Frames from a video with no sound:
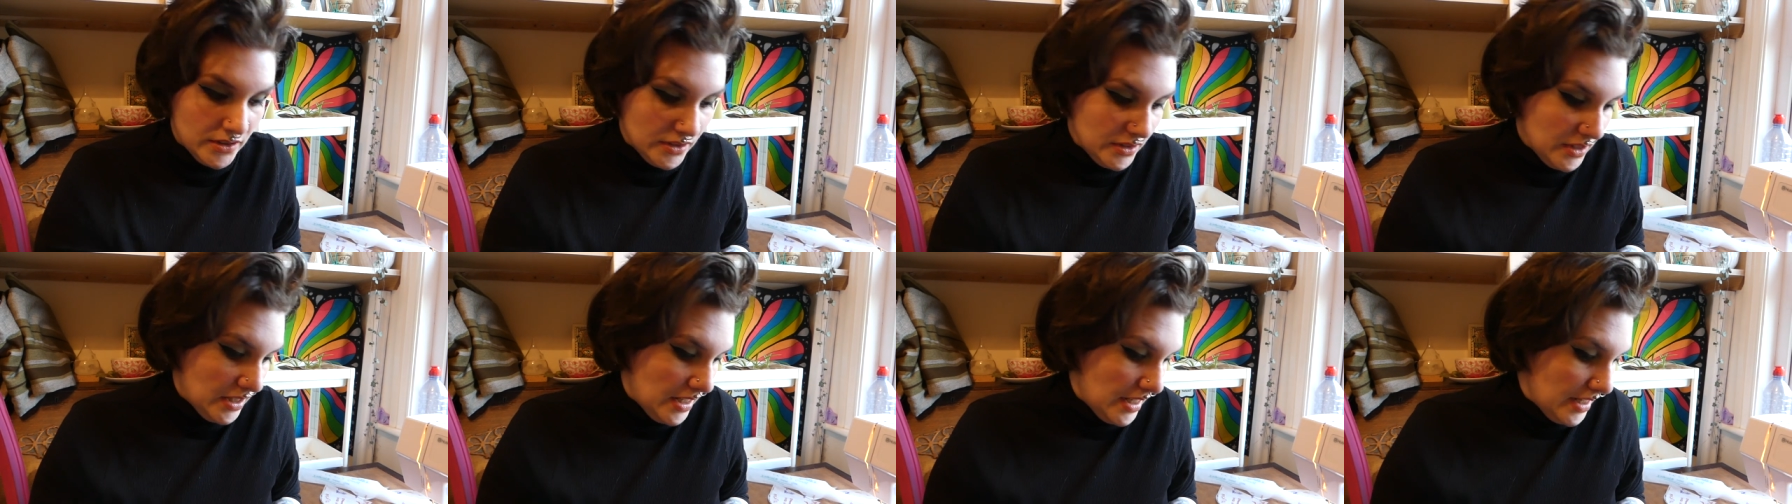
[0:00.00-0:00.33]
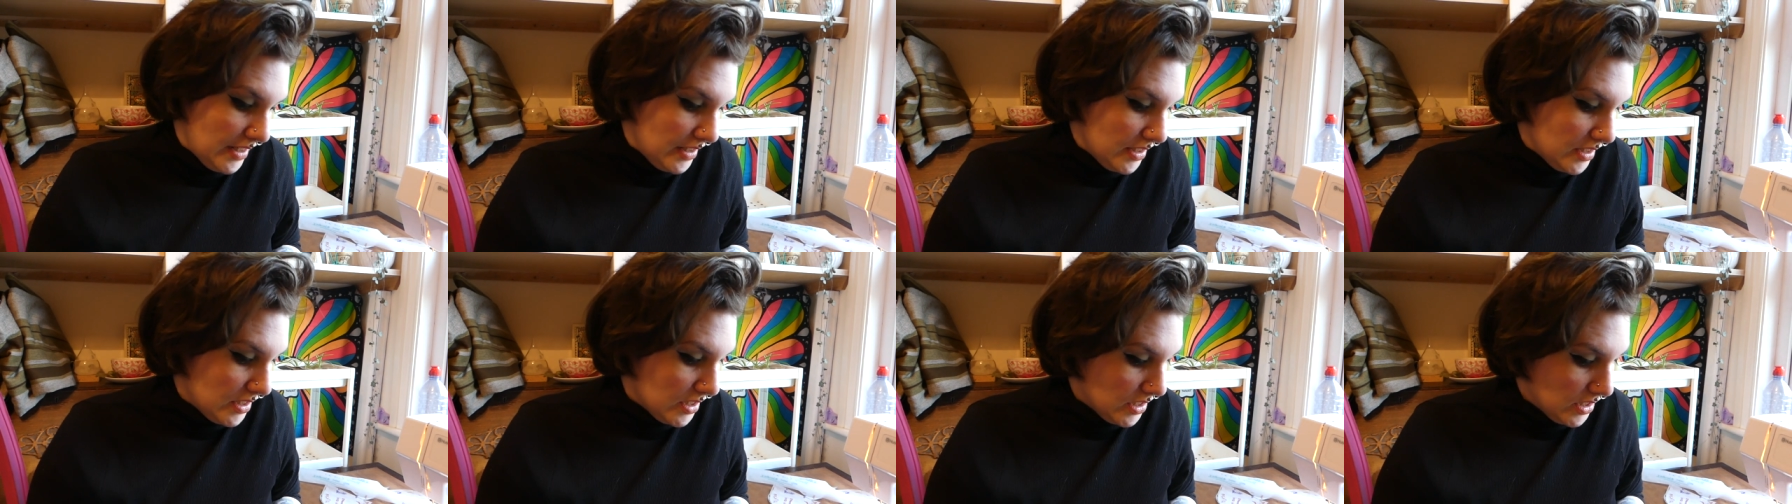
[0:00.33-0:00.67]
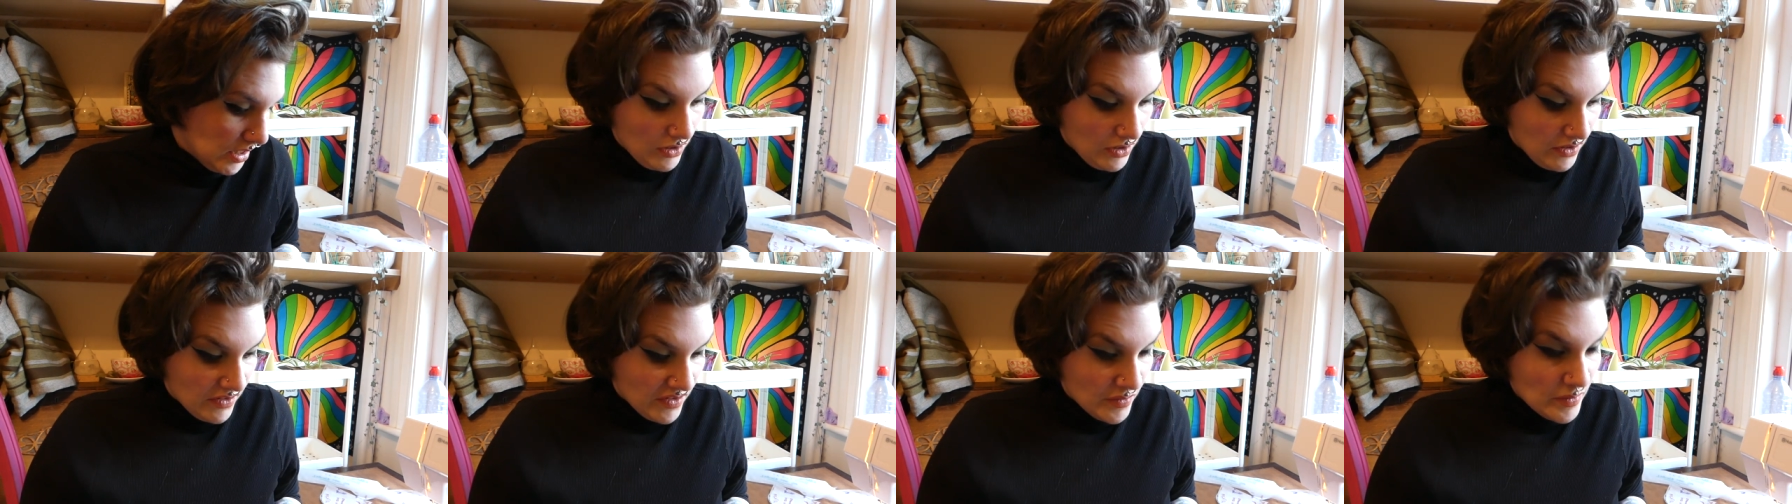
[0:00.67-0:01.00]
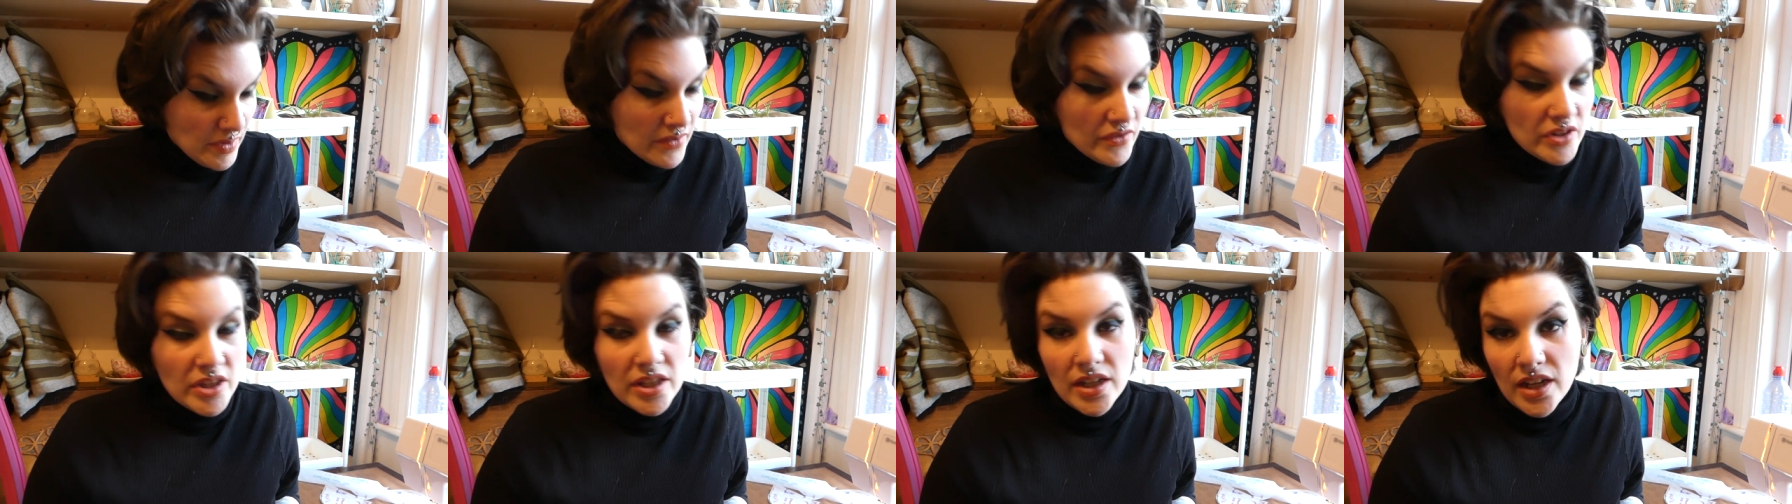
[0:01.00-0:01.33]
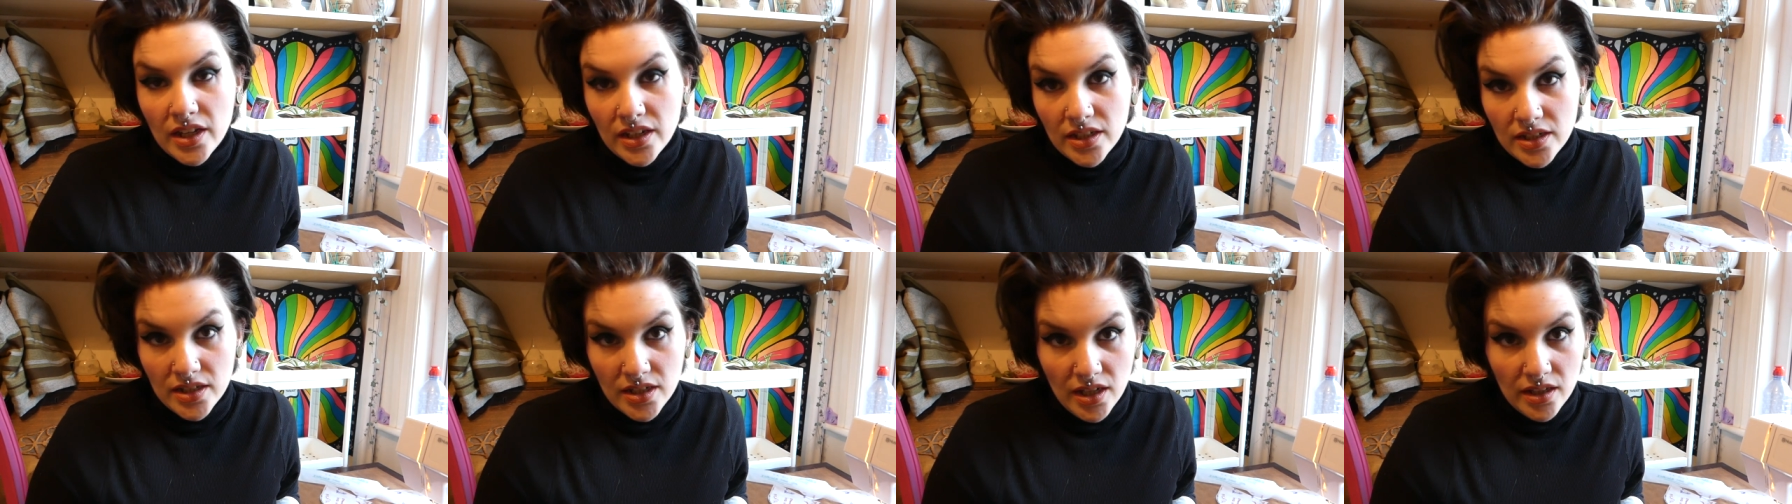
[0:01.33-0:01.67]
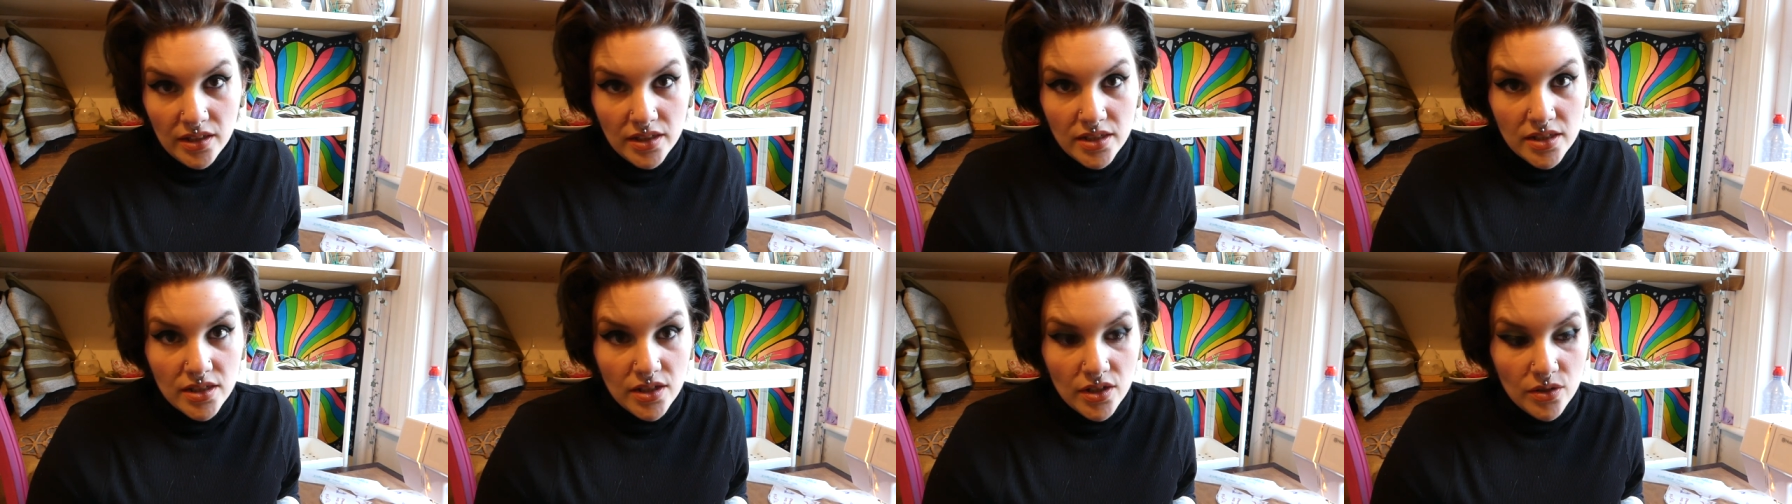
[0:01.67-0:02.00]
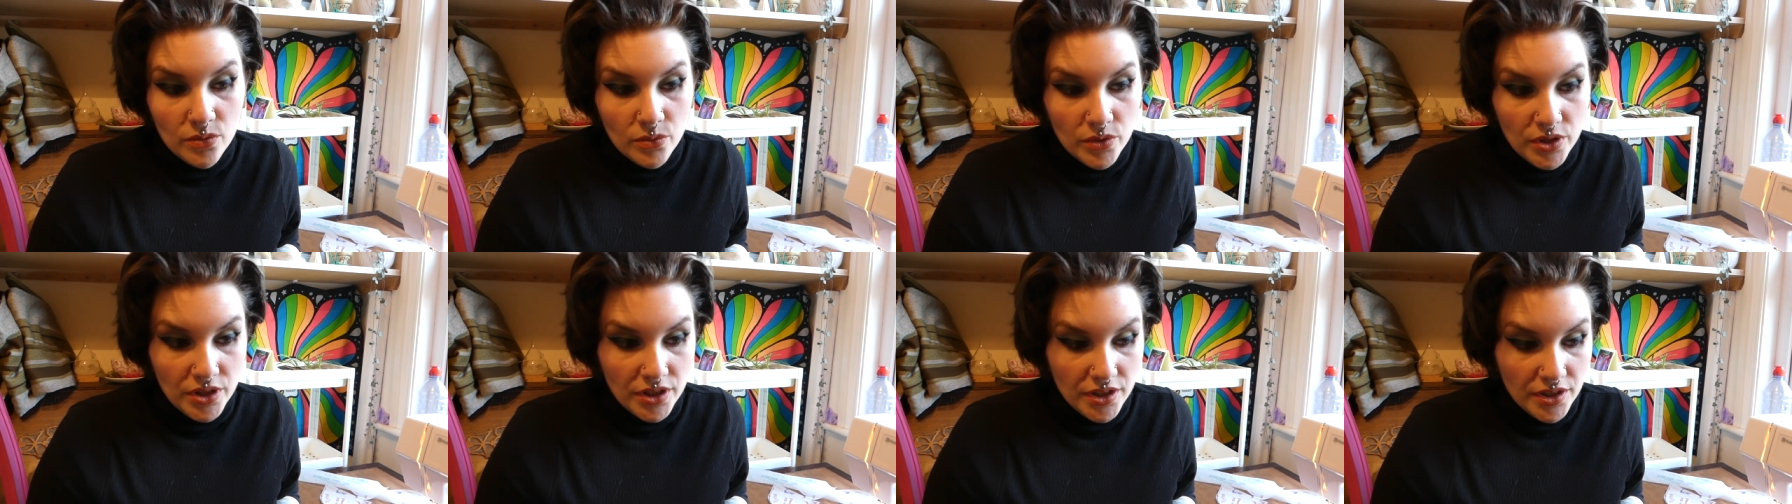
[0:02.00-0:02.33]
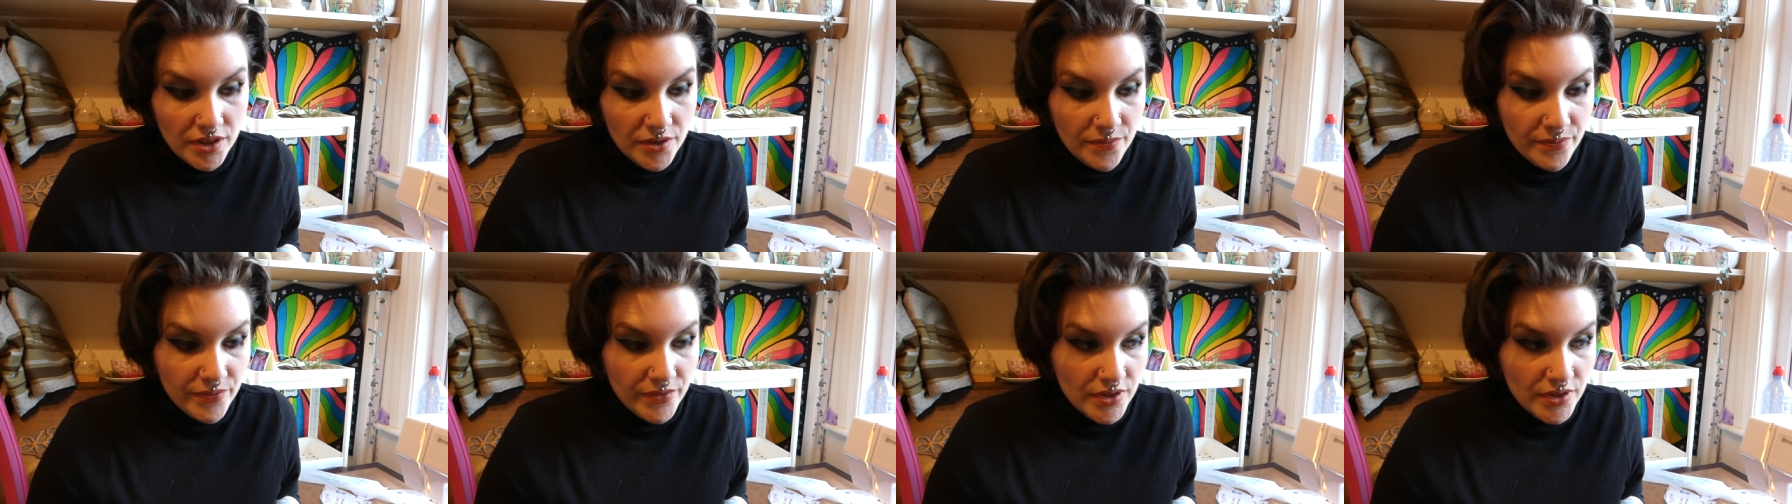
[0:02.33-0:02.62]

and from everything I can tell it's gonna work.